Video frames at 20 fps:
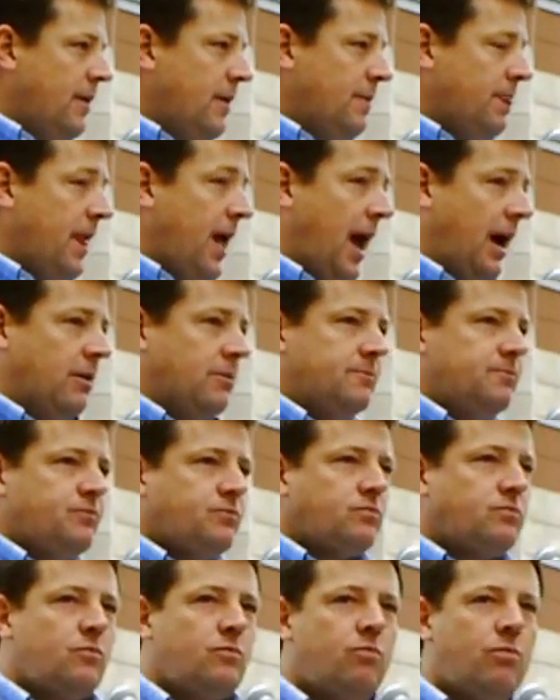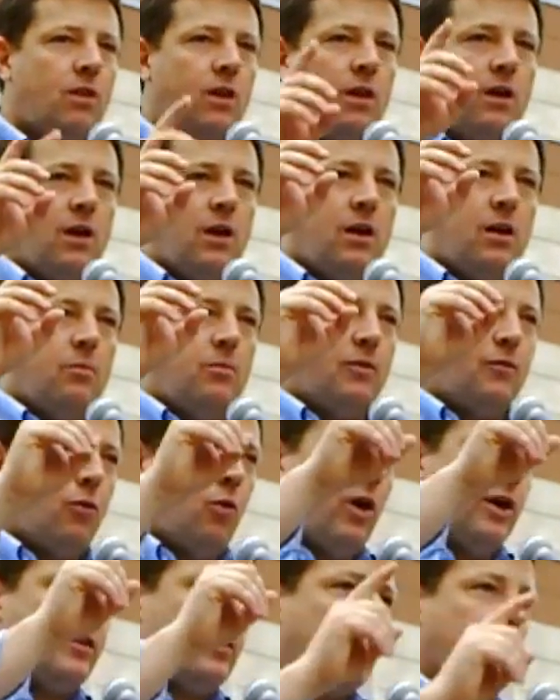Now, before
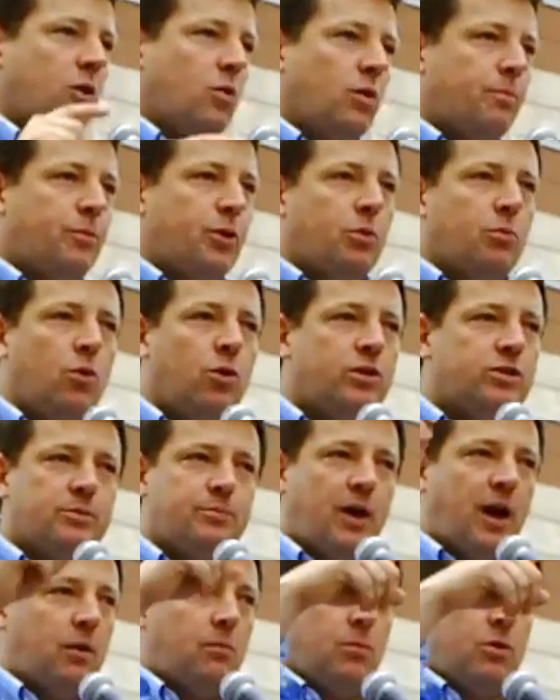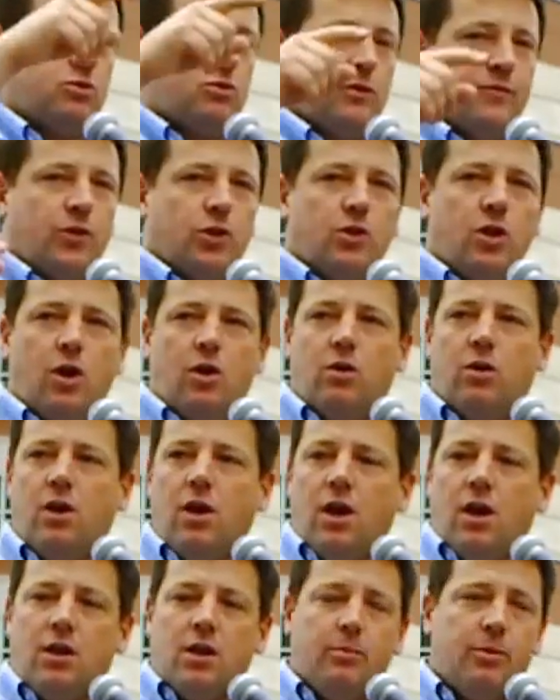I tell you what Bill Moyer's about, most of you know,
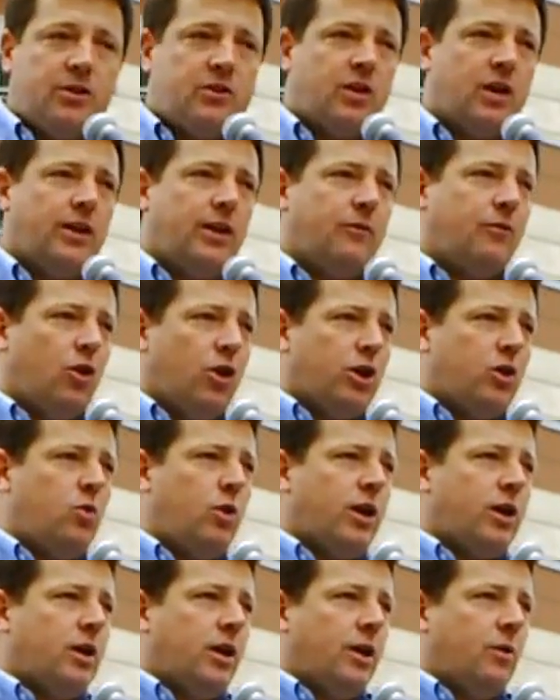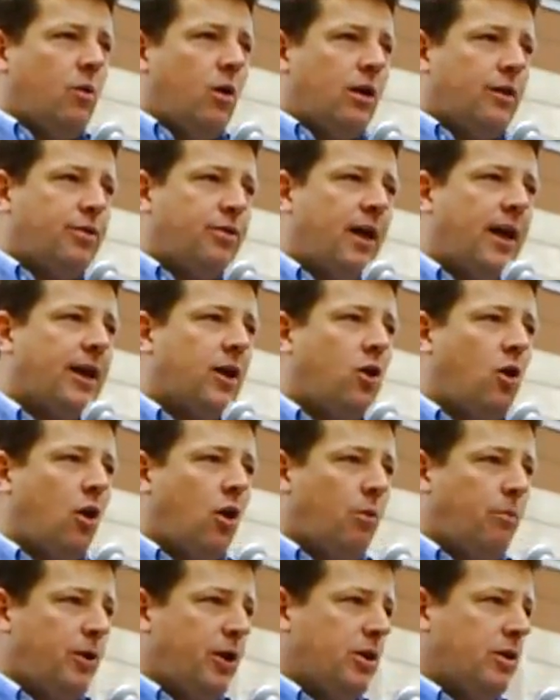let me tell you very quickly, I want to thank Carl
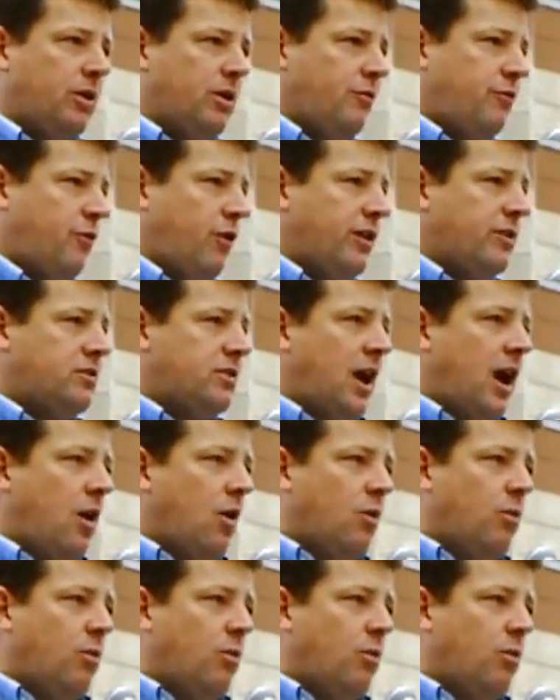Bearden and Fred Sauer.